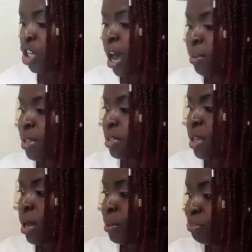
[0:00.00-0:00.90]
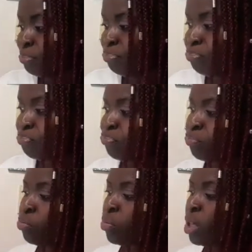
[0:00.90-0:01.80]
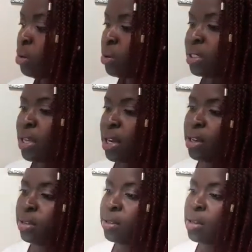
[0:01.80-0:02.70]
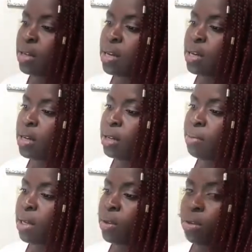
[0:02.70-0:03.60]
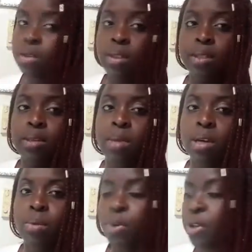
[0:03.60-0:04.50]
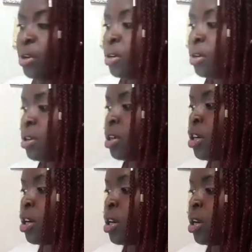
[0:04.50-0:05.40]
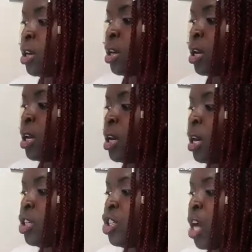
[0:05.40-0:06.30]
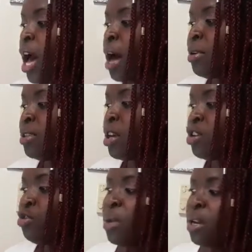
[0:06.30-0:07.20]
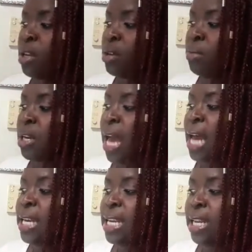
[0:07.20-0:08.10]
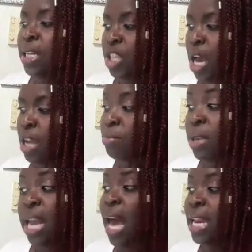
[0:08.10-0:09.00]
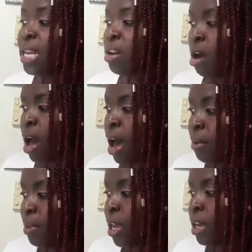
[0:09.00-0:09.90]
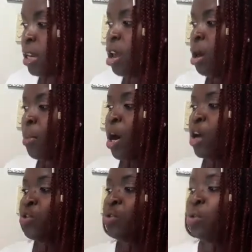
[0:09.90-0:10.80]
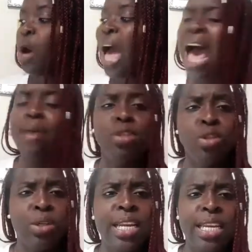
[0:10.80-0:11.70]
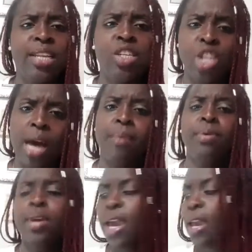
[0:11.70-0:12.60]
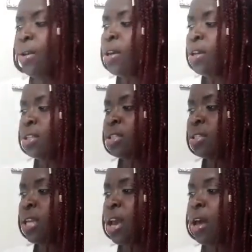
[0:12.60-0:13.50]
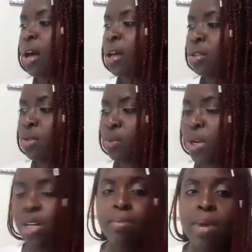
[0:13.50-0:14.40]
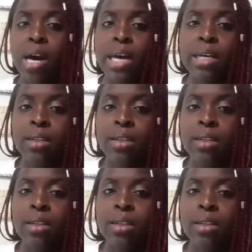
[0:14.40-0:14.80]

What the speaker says: is 1 second. Let me go to this on my computer. Job, you say you may not need a job, you may not need a hobby, but you absolutely need a job. Okay, this was written by